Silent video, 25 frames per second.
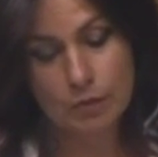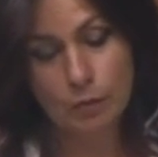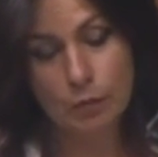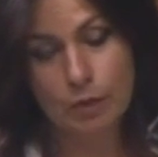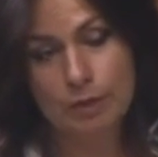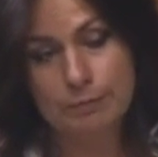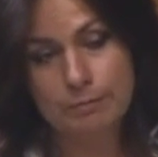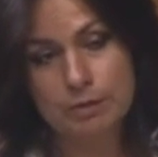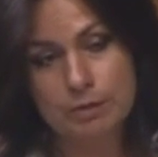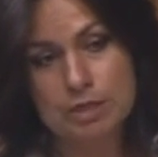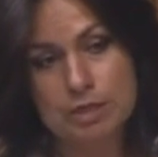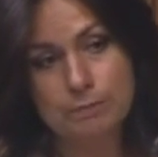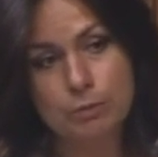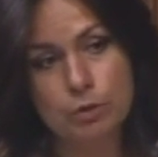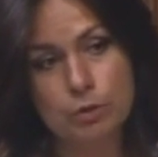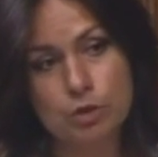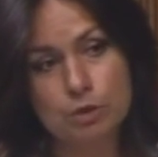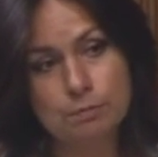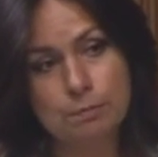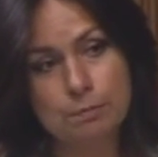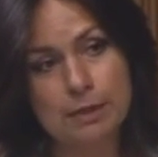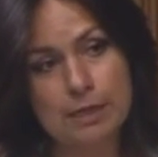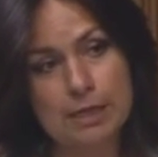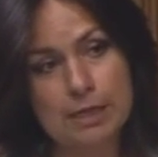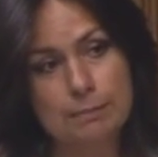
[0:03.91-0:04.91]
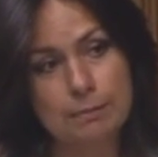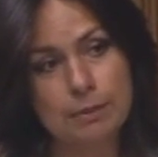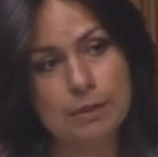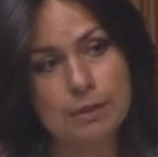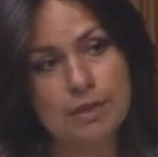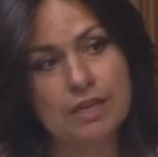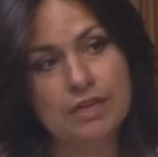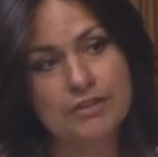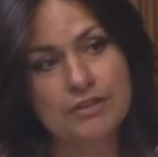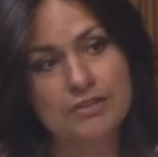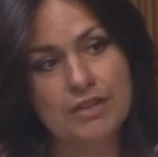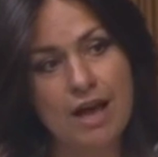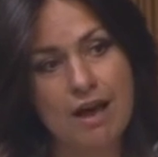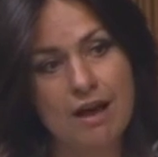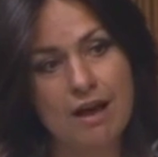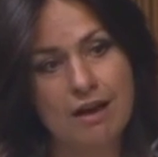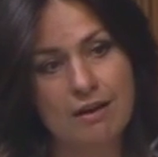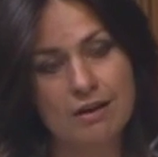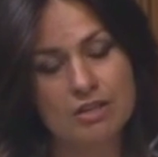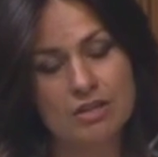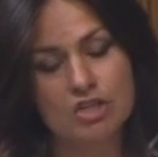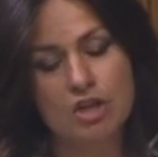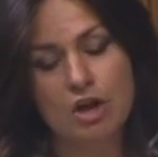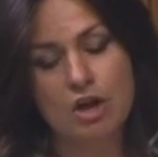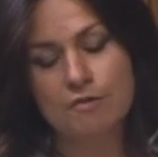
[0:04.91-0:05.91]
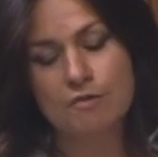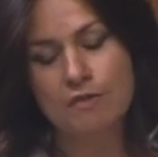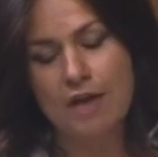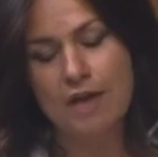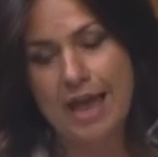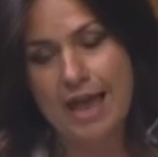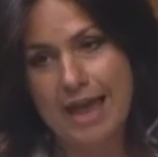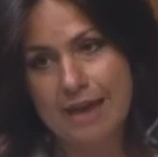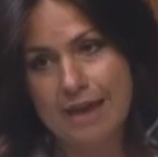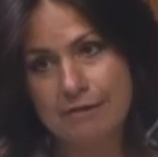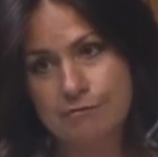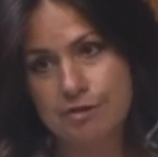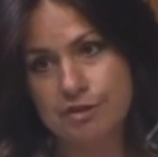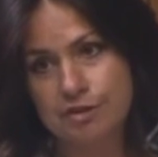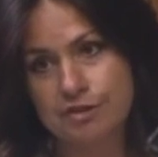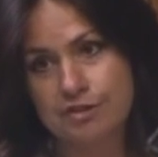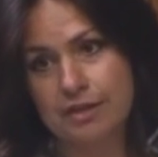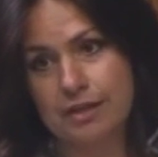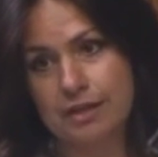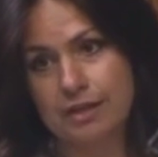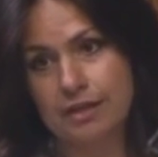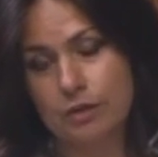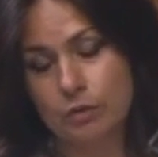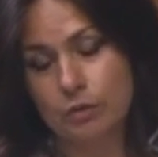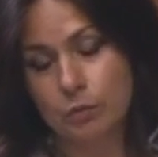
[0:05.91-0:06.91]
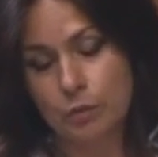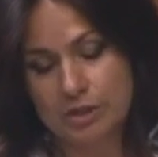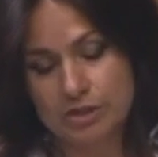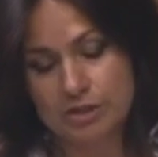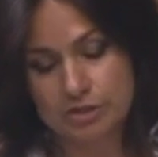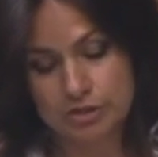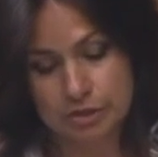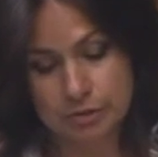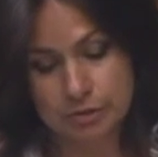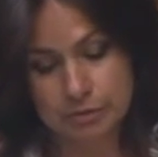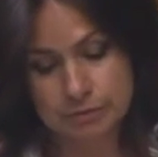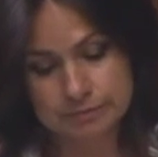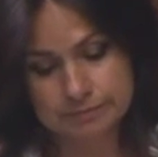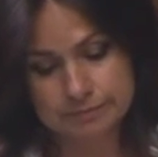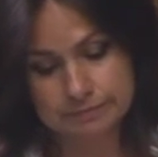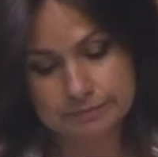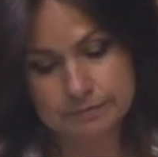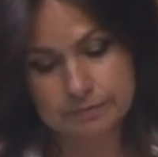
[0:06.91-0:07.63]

We must put people at the heart of everything we do.